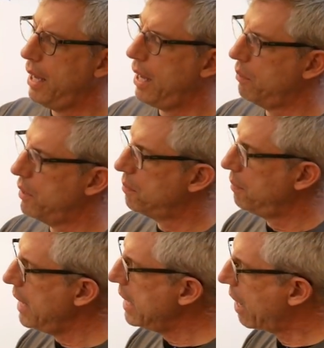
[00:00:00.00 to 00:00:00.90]
And what it's
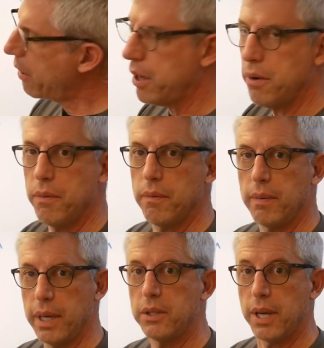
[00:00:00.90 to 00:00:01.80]
made out of,
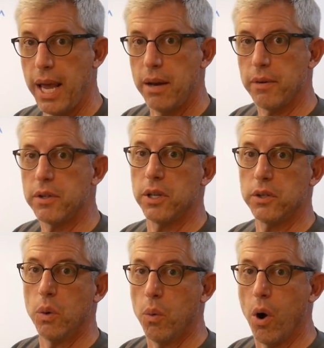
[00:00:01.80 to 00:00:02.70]
it's canvas.
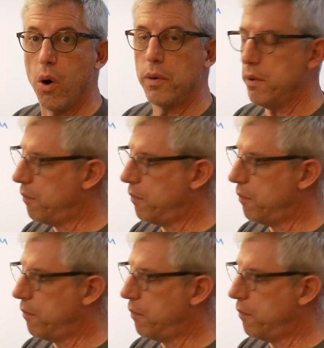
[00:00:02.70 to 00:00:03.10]
It's woven